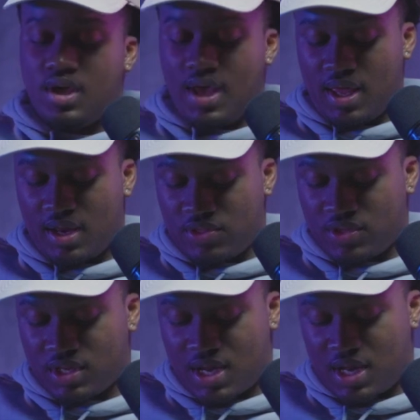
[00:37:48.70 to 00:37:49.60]
And I
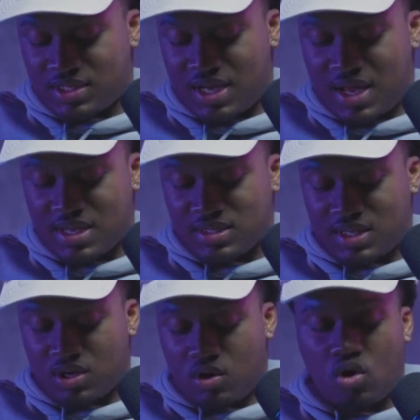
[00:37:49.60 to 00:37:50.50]
think it kind of ties,
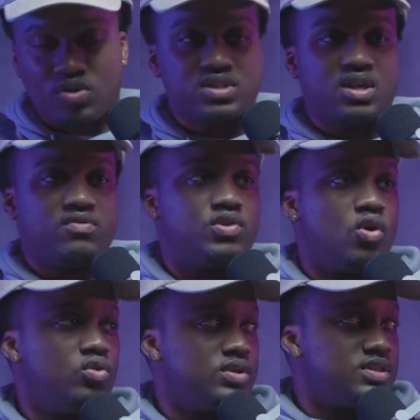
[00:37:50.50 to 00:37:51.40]
like, all this stuff with
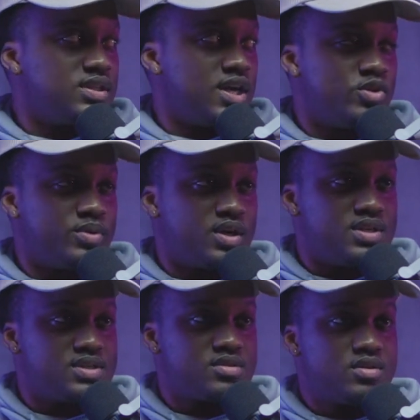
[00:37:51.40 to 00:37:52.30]
holiness together
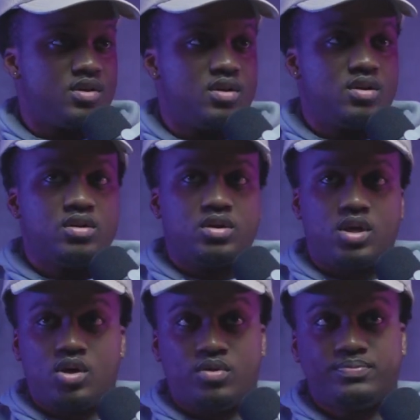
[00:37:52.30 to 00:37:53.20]
because,
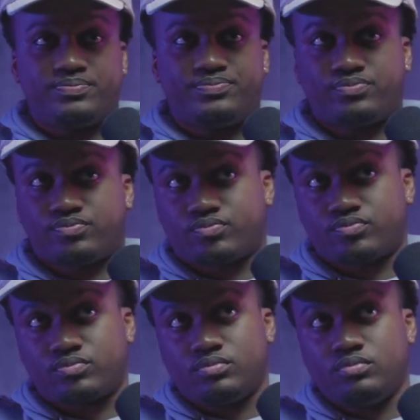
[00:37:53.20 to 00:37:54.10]
you know,
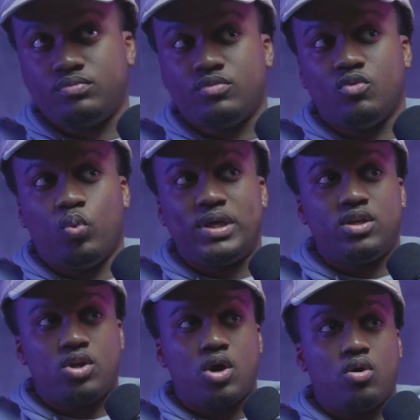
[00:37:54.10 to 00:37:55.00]
we
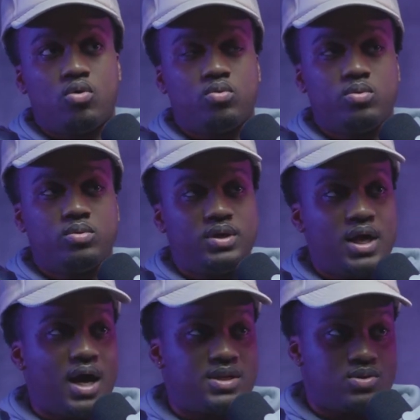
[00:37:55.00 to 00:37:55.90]
know
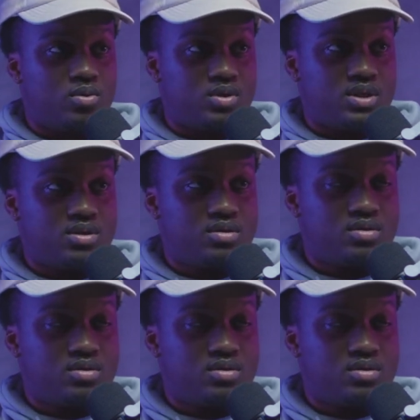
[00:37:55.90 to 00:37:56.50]
God is holy,